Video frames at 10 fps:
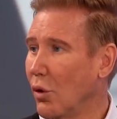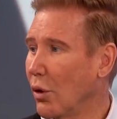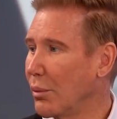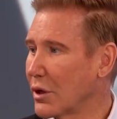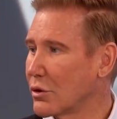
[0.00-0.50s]

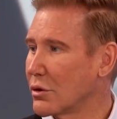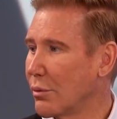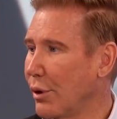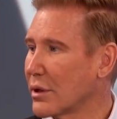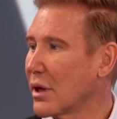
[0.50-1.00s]
or mixtures
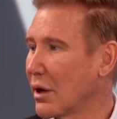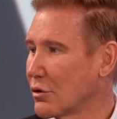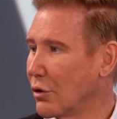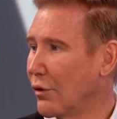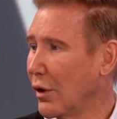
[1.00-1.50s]
of breast
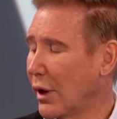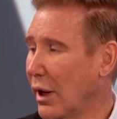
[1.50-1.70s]
cancer and ovarian